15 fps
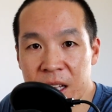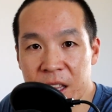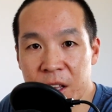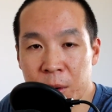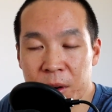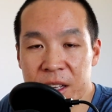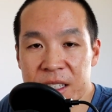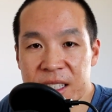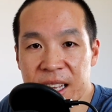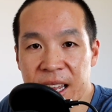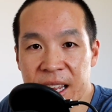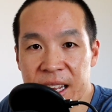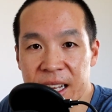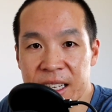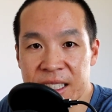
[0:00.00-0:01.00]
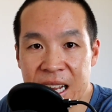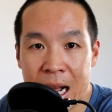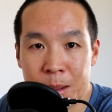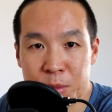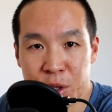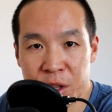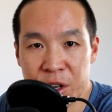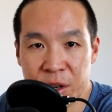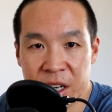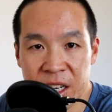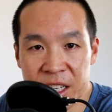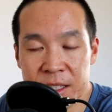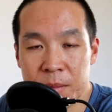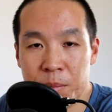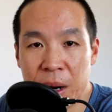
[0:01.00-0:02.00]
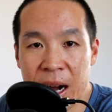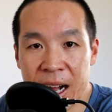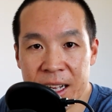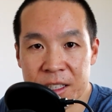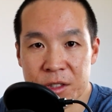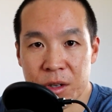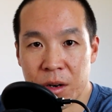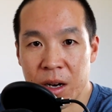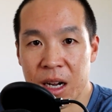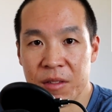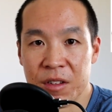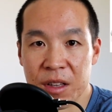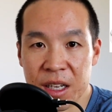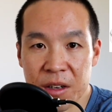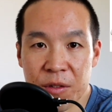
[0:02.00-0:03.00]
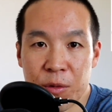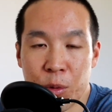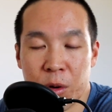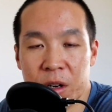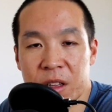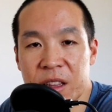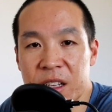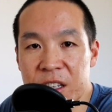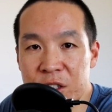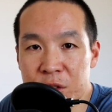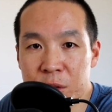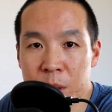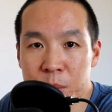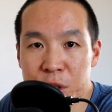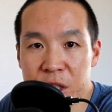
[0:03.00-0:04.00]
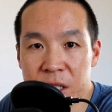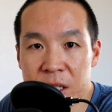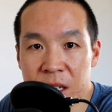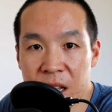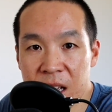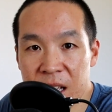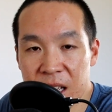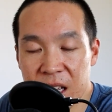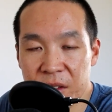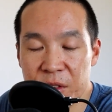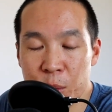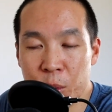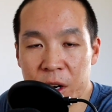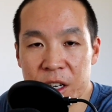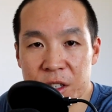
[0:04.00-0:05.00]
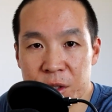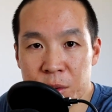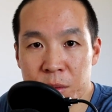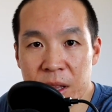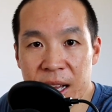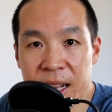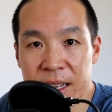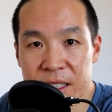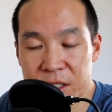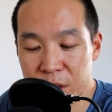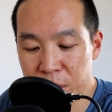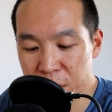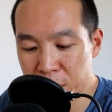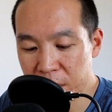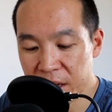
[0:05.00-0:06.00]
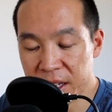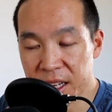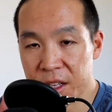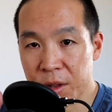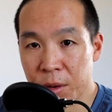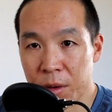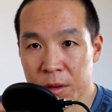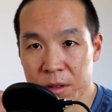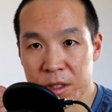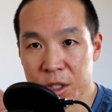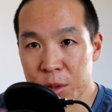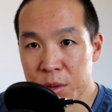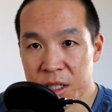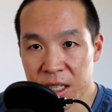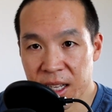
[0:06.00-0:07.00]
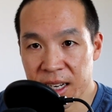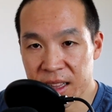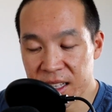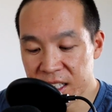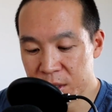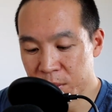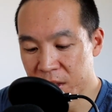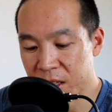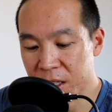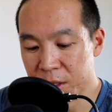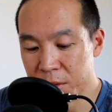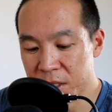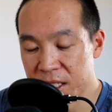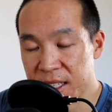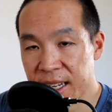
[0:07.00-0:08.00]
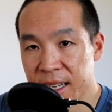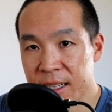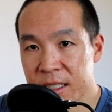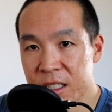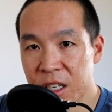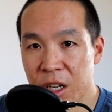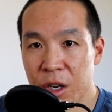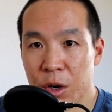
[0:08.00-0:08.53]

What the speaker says: There is a adapter that you're going to need to buy, so I'll have a link for it in the description if you want to do that. So you can either use it like this with the little stand,